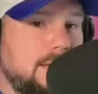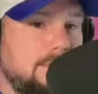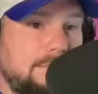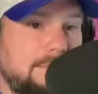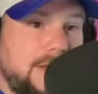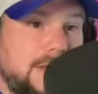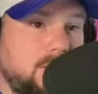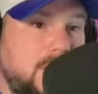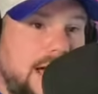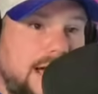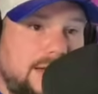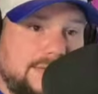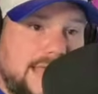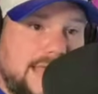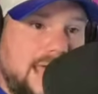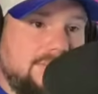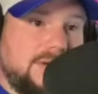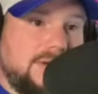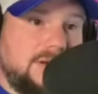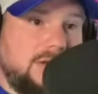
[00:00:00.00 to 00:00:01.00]
Meanwhile,
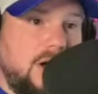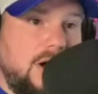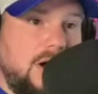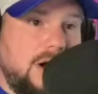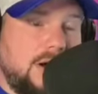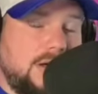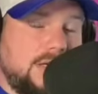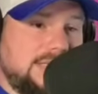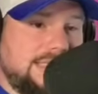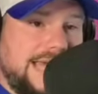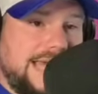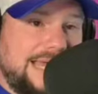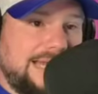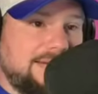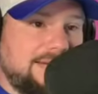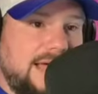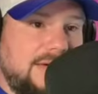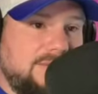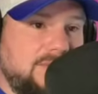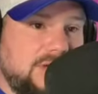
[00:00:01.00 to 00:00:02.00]
David Long,
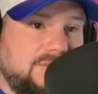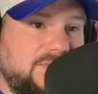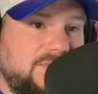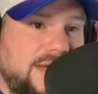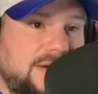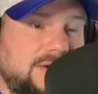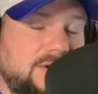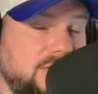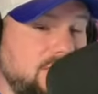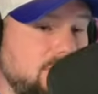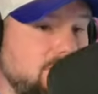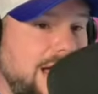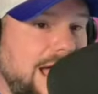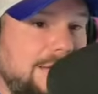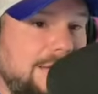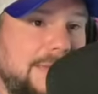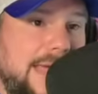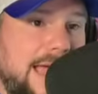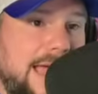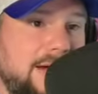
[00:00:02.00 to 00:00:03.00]
second-level defender, their
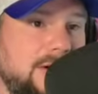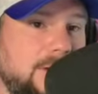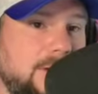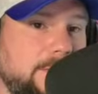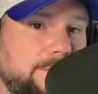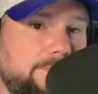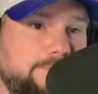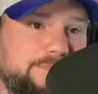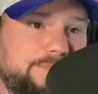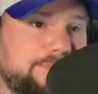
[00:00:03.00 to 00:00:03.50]
linebacker,